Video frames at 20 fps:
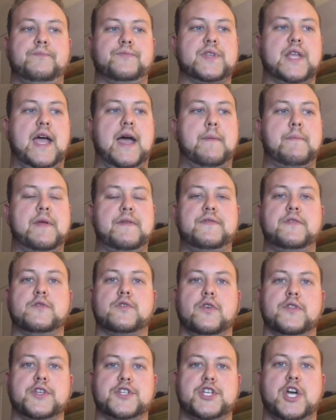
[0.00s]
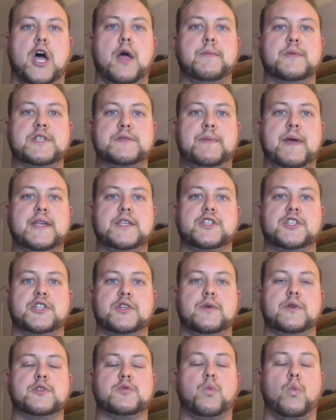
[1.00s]
If you've got the time and space to
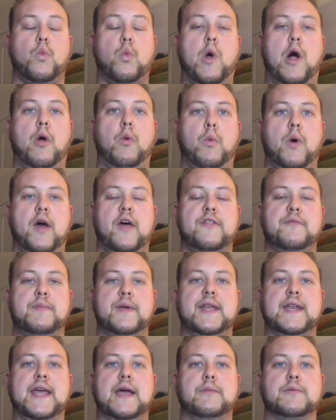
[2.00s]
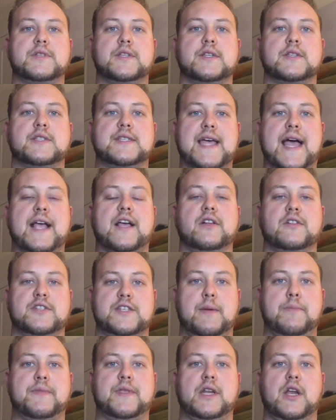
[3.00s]
do it, it's well worth being able to tackle
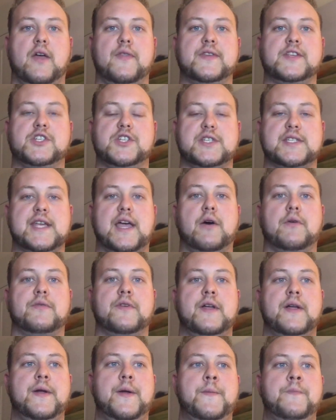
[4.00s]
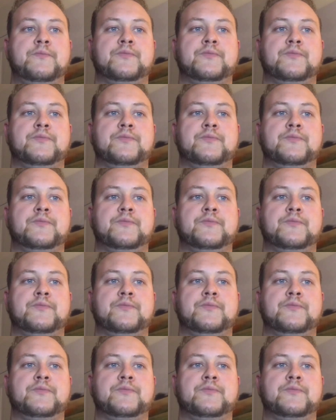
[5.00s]
something like this yourself.